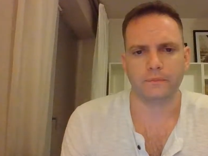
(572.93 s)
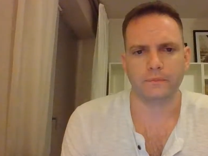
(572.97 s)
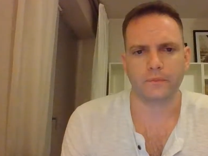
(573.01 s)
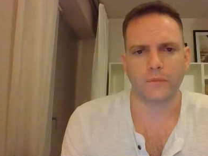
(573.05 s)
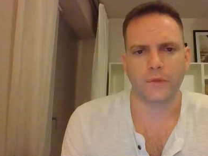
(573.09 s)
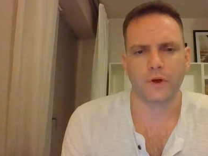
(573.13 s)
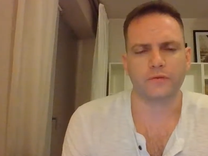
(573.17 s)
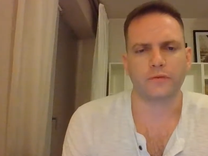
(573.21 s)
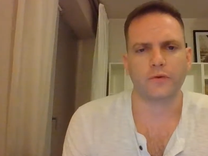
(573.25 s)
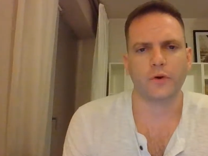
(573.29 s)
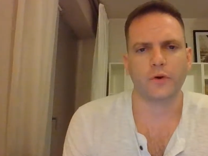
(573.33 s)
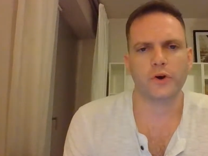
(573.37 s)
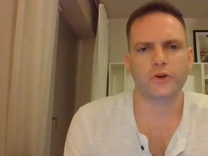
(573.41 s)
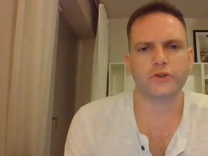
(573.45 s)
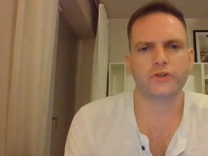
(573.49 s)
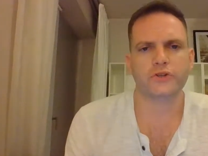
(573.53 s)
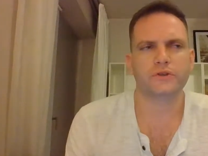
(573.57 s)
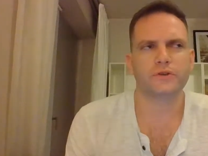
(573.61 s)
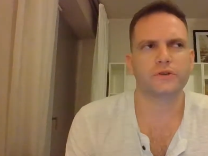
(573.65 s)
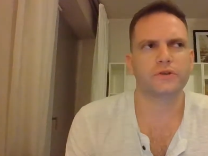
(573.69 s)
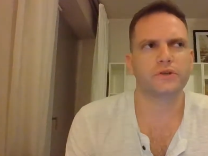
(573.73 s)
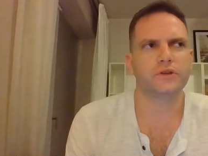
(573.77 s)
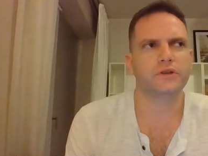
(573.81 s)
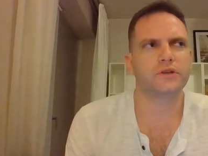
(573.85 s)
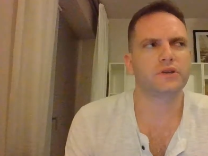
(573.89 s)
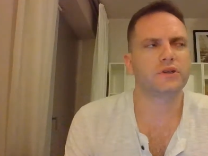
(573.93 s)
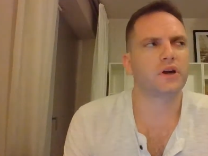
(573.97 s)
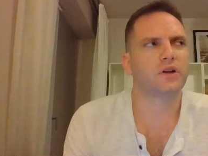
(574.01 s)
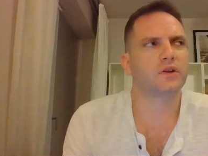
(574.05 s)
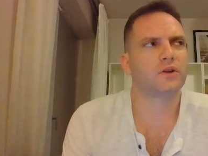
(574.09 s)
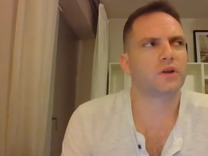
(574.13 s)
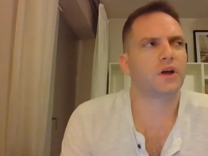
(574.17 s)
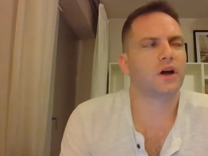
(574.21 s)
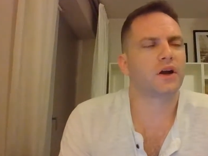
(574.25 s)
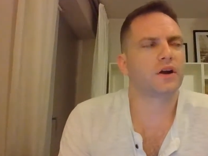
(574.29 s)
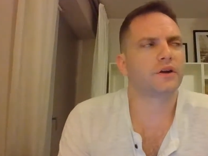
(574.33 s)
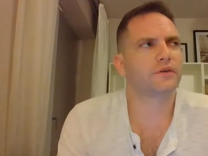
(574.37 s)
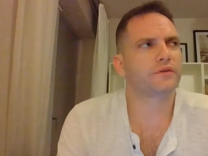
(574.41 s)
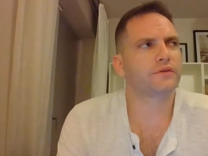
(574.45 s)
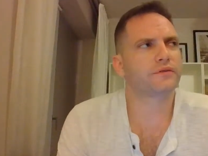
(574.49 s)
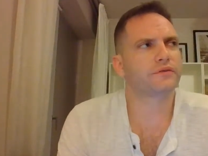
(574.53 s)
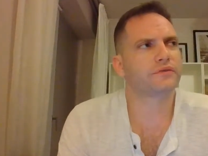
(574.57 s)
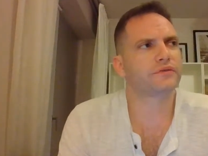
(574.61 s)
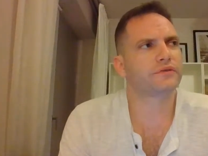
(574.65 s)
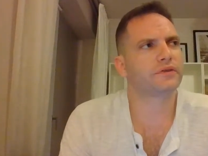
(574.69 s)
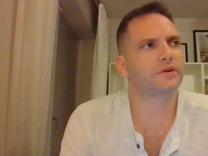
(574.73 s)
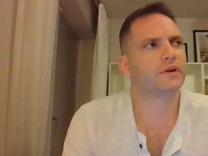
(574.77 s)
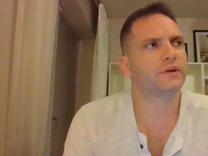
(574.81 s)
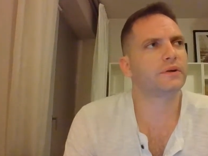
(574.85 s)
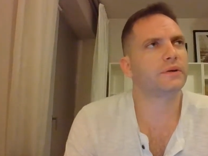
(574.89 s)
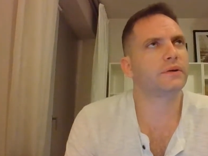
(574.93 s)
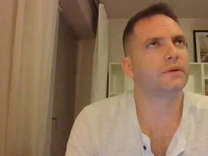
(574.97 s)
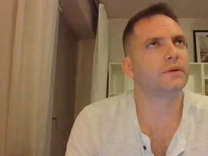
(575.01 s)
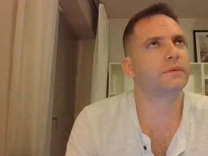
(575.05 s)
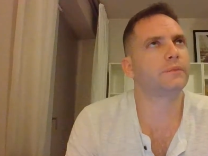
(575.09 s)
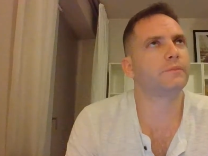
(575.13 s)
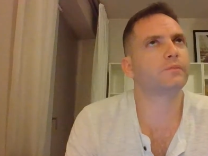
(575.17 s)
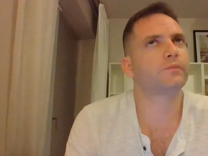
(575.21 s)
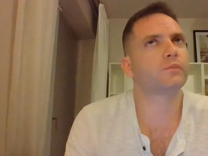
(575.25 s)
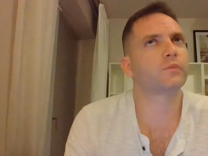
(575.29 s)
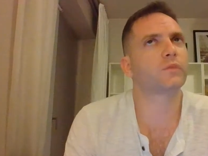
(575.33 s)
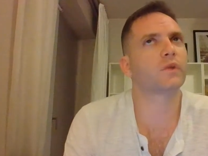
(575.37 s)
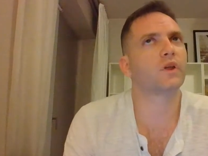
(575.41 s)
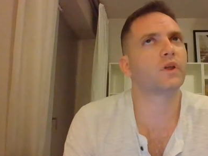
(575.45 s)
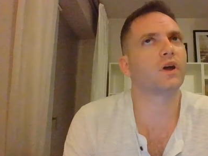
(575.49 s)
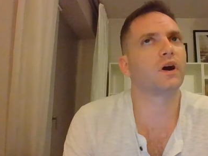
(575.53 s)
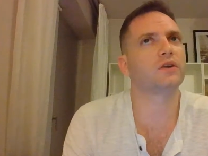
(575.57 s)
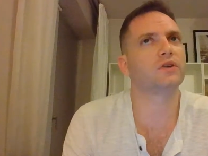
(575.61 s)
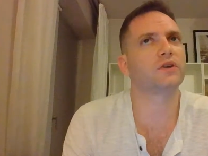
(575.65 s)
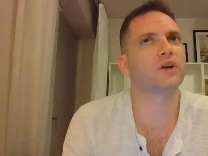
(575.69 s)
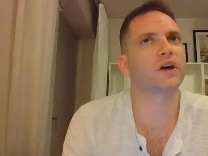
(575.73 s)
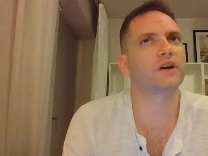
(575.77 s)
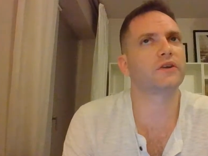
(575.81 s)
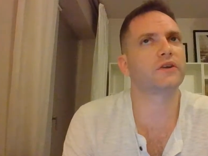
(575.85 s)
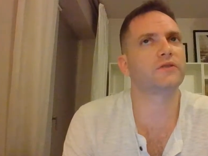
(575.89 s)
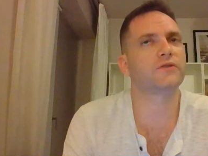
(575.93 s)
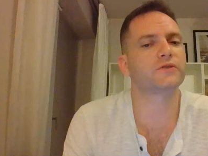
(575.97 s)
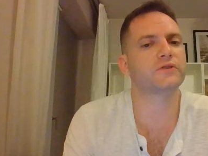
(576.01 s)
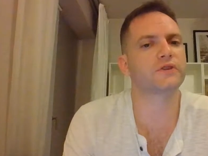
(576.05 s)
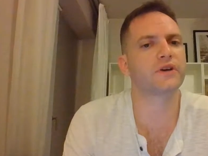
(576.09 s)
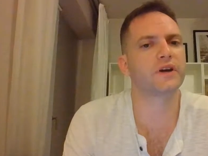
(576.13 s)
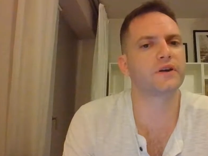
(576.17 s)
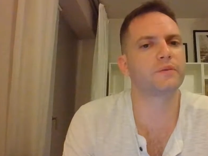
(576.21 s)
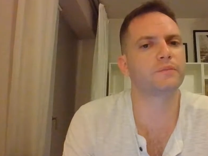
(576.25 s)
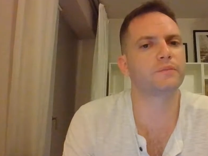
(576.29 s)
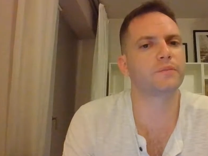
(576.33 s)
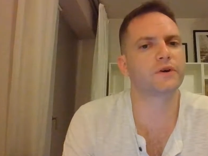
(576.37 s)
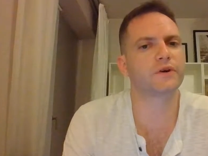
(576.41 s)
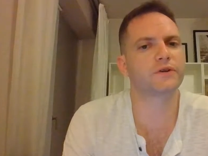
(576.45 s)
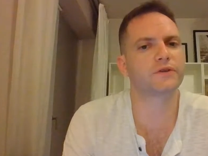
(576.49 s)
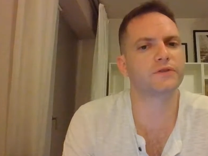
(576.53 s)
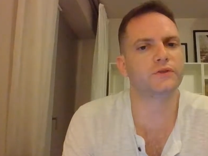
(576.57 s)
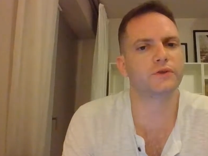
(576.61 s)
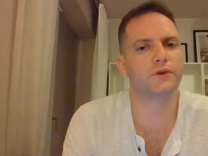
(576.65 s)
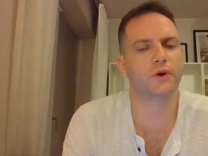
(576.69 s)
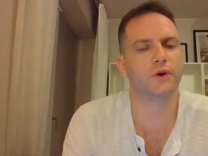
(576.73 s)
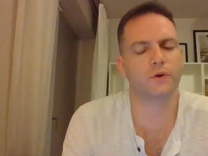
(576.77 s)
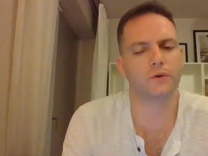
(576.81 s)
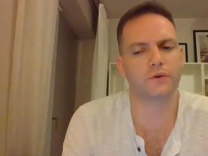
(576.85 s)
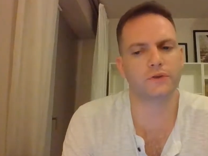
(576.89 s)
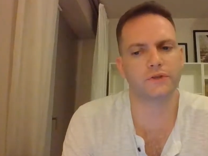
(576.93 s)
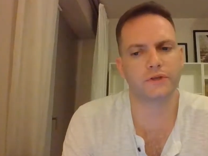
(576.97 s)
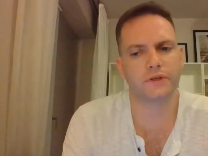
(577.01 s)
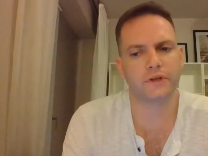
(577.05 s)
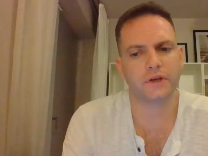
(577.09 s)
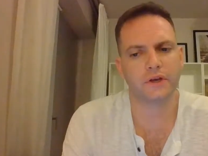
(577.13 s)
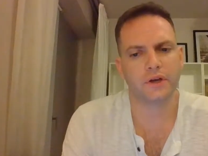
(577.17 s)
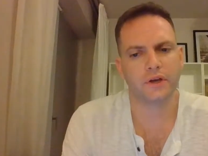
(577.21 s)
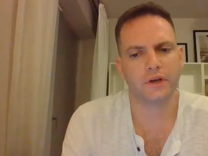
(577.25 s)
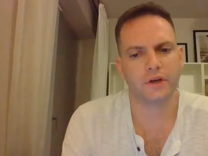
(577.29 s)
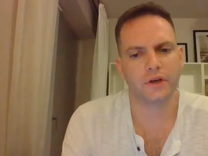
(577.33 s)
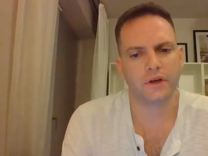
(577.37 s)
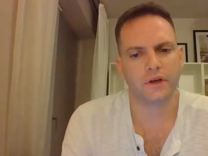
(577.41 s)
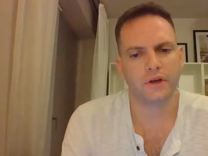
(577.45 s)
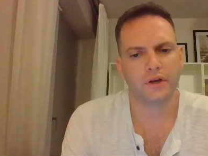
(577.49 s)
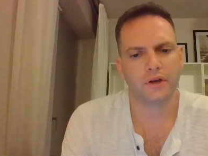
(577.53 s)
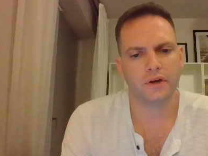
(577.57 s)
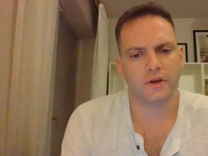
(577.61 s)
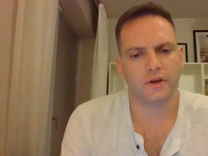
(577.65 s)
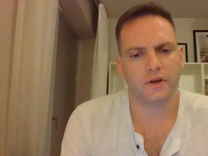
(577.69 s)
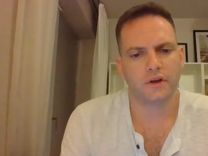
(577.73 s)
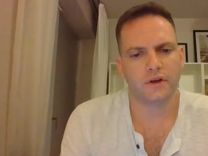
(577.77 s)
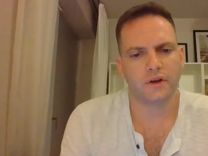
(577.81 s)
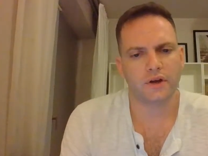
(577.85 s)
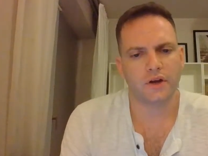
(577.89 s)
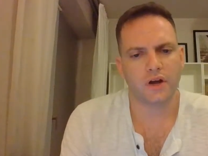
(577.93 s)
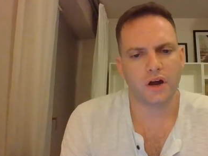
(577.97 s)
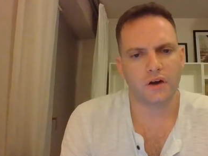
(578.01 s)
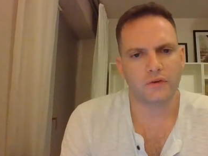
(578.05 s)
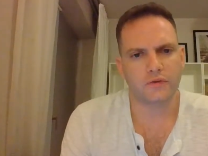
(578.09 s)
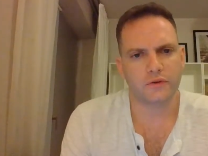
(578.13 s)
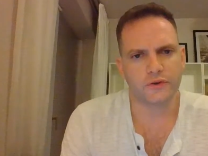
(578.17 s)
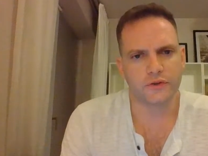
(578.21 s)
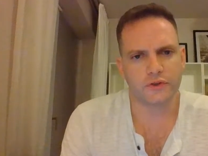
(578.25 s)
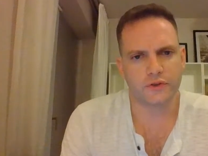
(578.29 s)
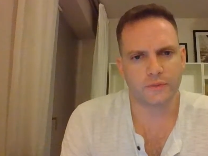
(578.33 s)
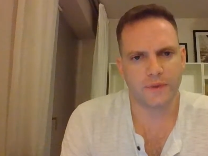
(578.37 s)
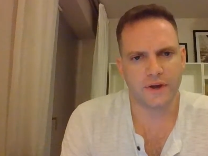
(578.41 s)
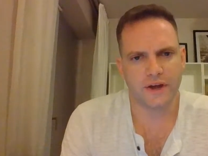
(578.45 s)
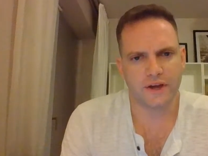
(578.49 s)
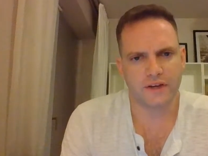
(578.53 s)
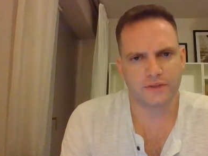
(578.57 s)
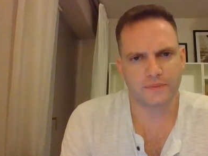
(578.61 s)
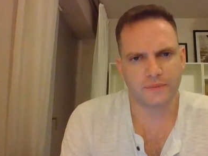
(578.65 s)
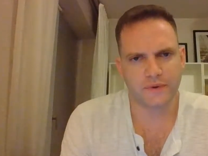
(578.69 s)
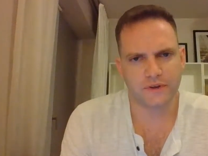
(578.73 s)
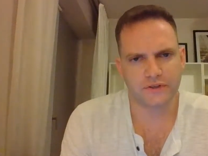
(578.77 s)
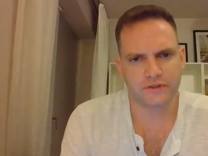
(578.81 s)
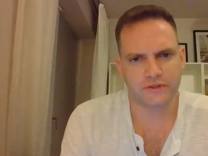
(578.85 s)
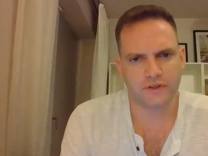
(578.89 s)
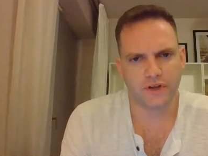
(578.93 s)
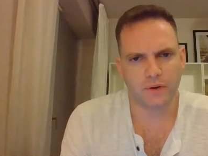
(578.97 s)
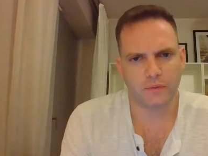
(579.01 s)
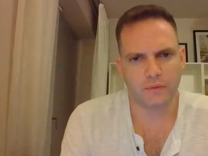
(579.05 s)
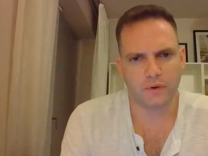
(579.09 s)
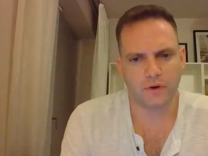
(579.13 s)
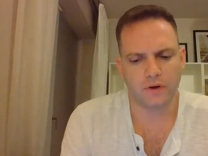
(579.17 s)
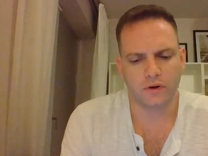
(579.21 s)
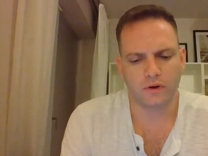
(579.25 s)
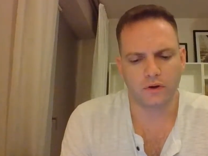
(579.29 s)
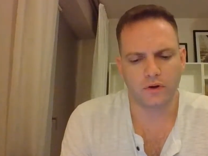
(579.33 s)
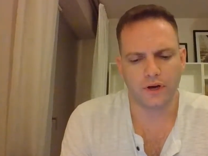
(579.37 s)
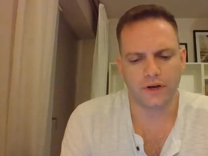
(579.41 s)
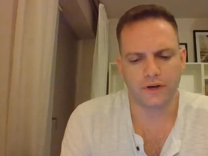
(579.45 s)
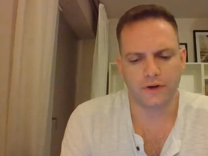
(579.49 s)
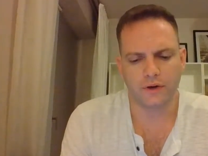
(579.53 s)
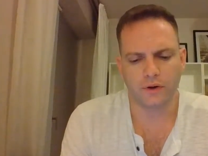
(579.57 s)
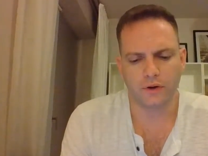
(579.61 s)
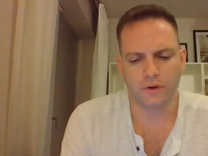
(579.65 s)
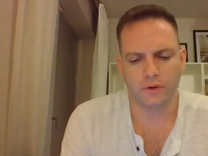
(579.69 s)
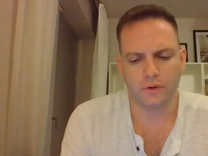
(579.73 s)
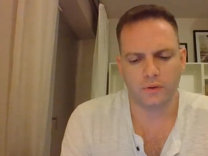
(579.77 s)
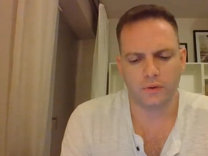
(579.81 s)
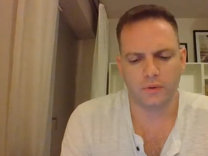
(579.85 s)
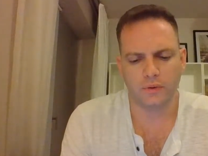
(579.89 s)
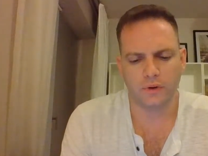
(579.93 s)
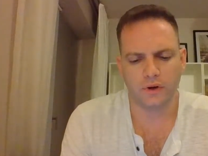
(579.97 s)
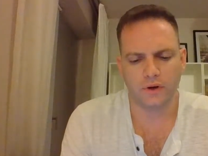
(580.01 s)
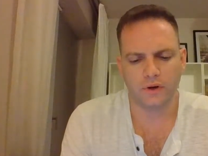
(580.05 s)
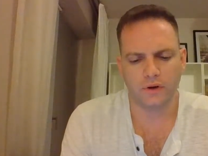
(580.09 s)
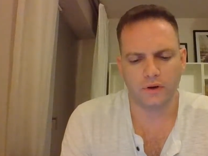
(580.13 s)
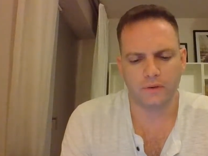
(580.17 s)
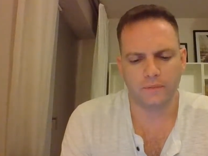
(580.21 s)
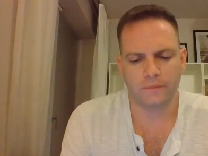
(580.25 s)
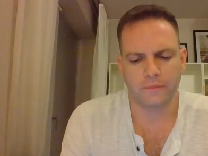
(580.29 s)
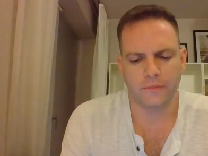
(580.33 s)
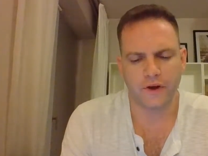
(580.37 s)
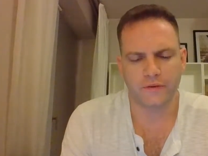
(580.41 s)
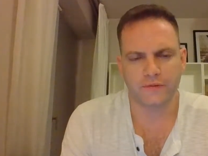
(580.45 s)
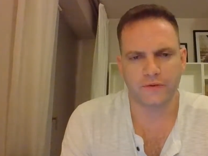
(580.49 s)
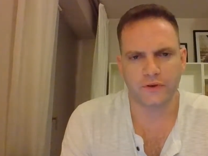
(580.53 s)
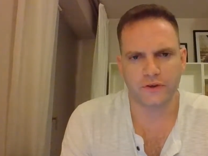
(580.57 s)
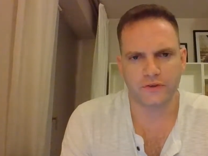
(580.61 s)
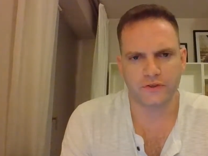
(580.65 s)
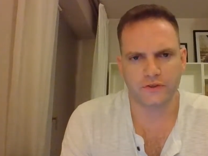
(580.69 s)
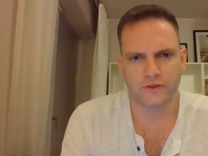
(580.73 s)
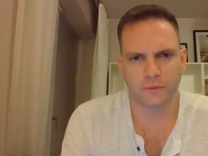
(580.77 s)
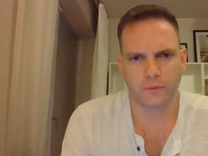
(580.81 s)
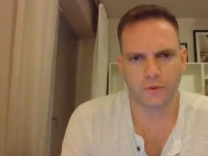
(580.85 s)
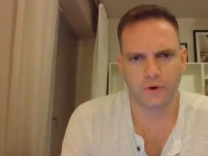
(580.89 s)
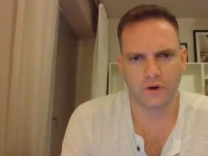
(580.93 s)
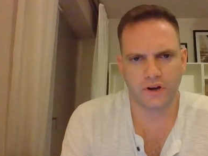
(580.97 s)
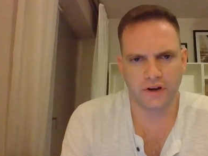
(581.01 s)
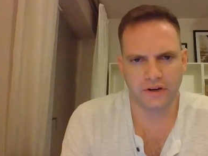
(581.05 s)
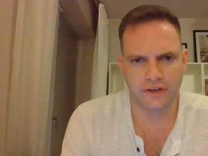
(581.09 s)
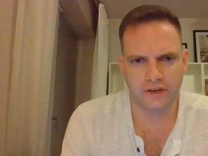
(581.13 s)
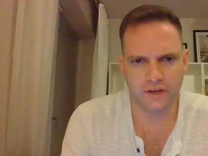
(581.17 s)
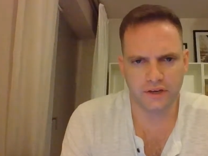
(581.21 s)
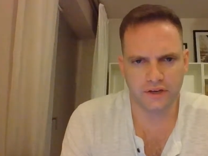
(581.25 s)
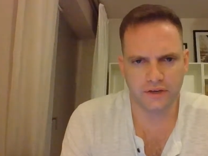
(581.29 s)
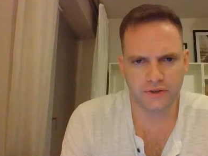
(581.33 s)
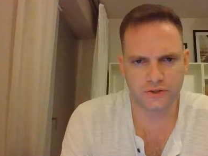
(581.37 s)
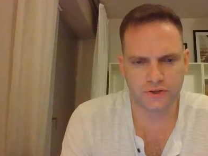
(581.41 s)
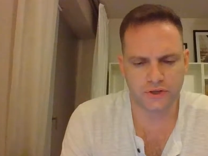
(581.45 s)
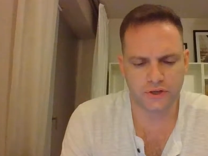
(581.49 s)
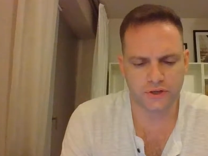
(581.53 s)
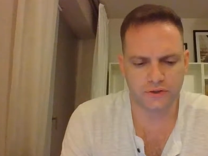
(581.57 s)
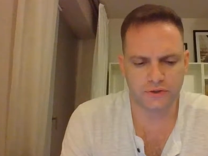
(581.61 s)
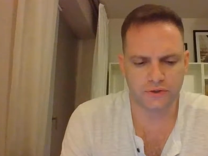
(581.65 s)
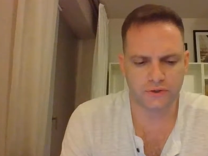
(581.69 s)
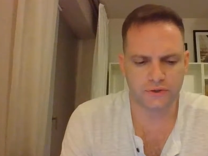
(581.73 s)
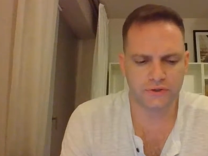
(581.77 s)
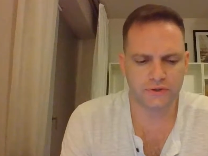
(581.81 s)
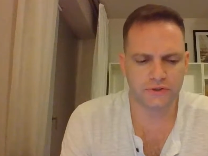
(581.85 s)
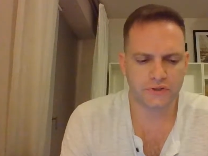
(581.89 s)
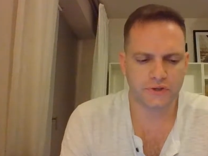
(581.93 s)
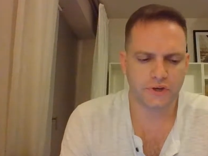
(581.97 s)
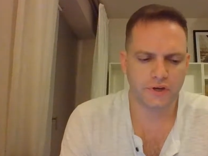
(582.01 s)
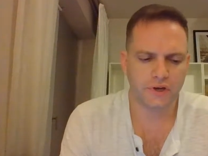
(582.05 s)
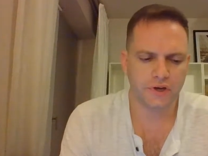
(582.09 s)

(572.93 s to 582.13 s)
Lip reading: Unfortunately, a lot of design books don't cover some aspects that well. I know I've done some work in heat exchangers.